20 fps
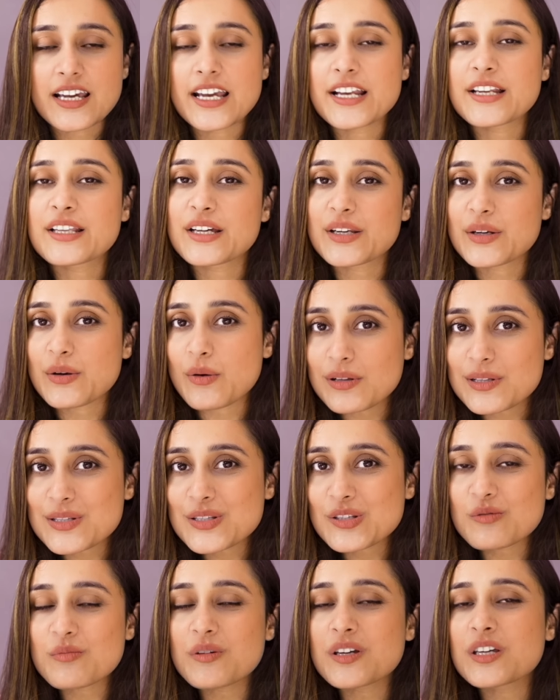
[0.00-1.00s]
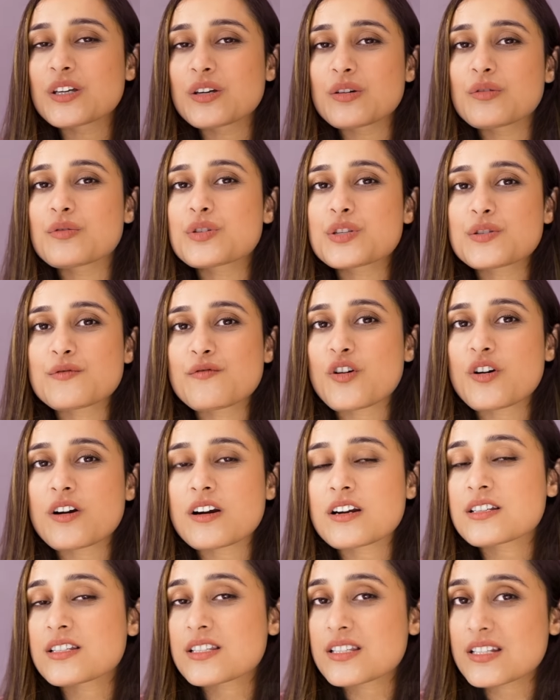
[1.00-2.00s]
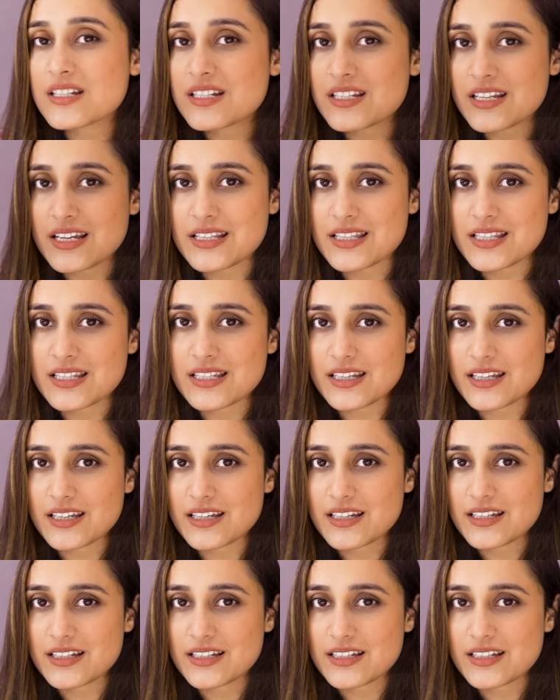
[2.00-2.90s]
It can also be used for suggesting.